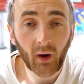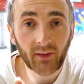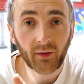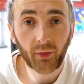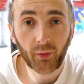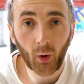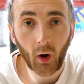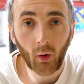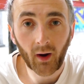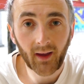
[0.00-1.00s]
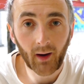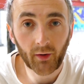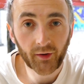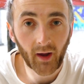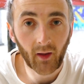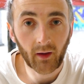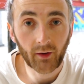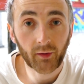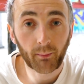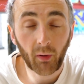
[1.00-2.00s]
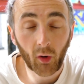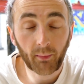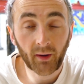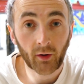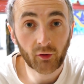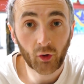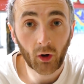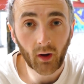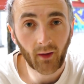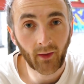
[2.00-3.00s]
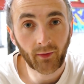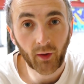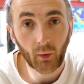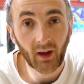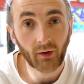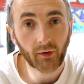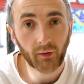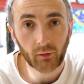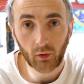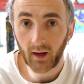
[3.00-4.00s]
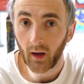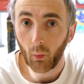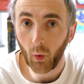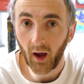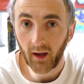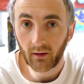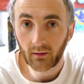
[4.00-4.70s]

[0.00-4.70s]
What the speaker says: way to throw a carousel is to pull up into the truck and then do it straight away,